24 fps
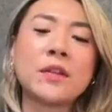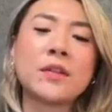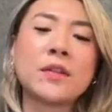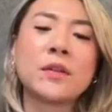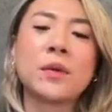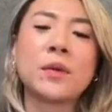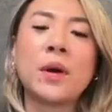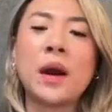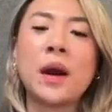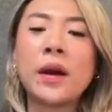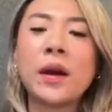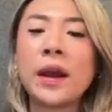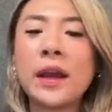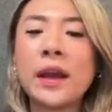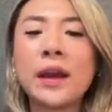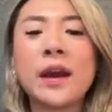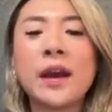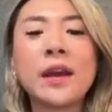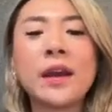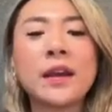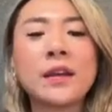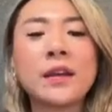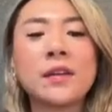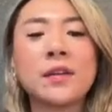So our
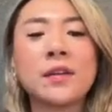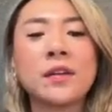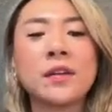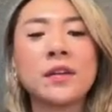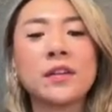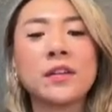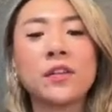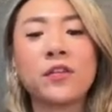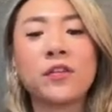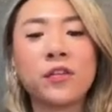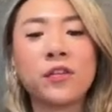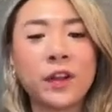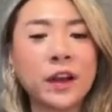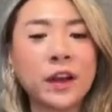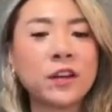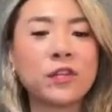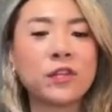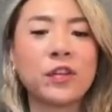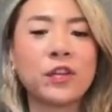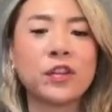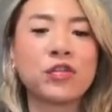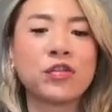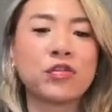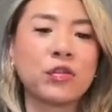AI can deflect
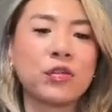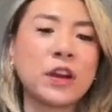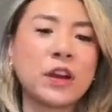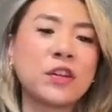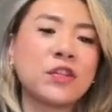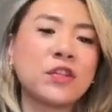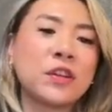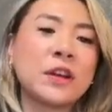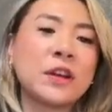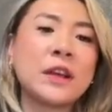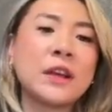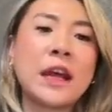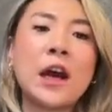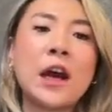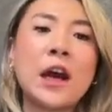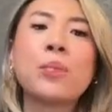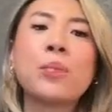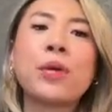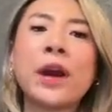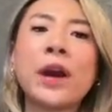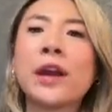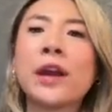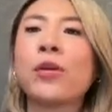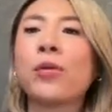frustration and help
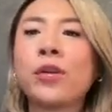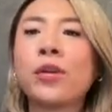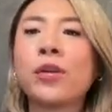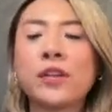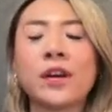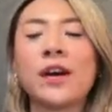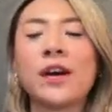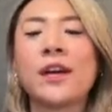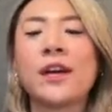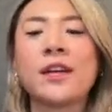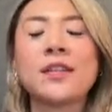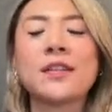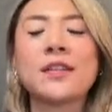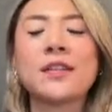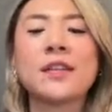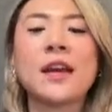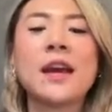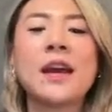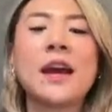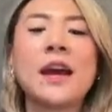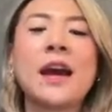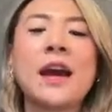prioritize